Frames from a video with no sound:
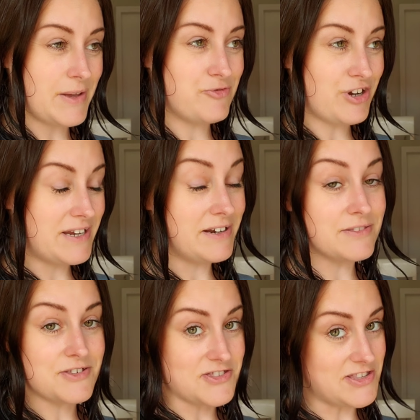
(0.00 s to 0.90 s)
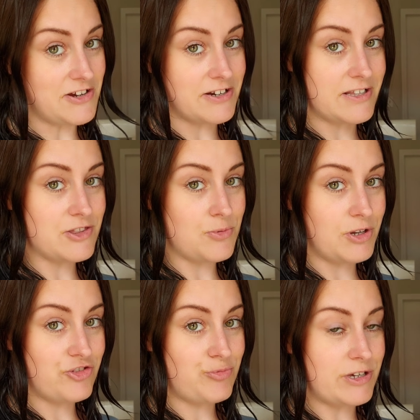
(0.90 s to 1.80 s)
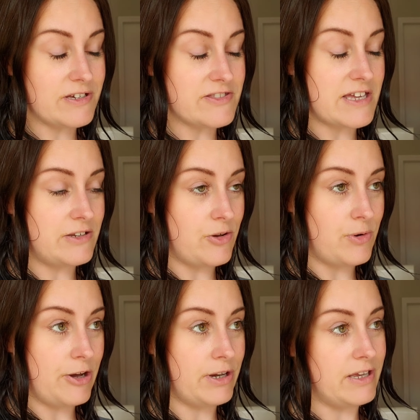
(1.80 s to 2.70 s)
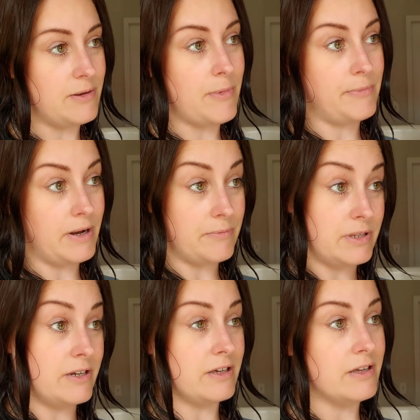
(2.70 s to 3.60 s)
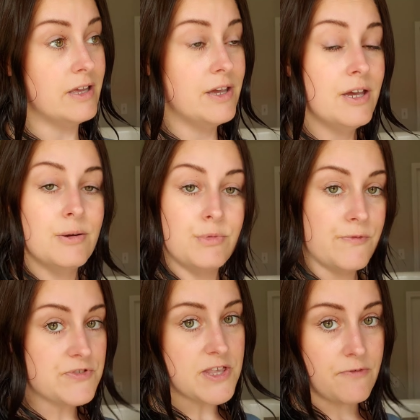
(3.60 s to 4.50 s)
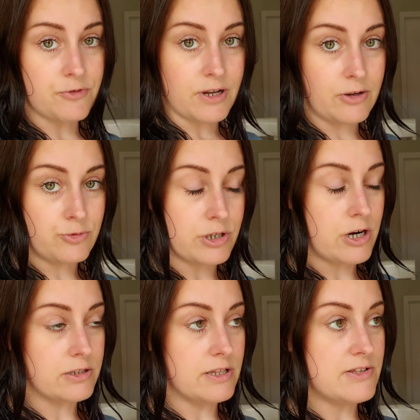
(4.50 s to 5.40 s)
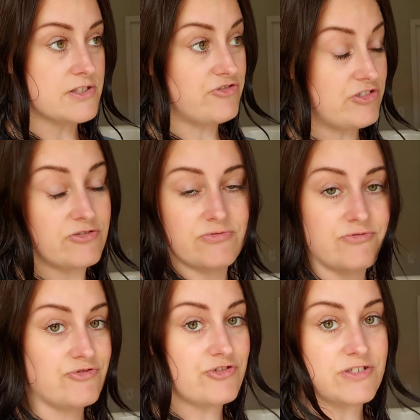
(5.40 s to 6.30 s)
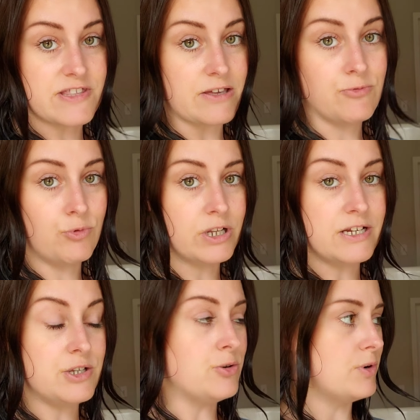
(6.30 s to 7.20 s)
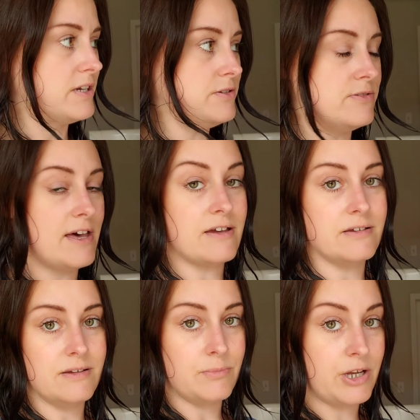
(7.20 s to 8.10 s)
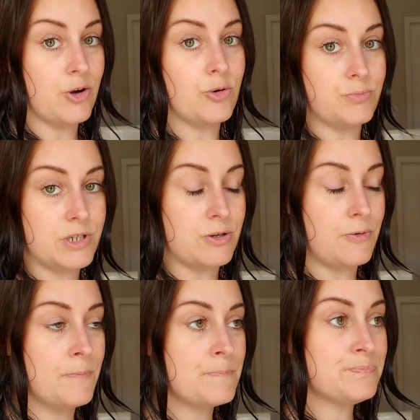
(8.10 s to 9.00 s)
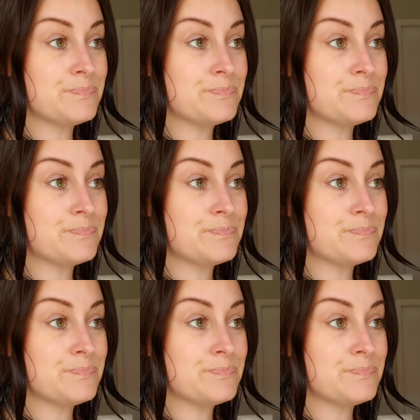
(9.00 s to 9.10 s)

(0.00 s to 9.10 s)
I'm trying not to stare at it too much because I know how I am and I'm gonna move stuff around regardless. That's just what I do. I do that in my home too.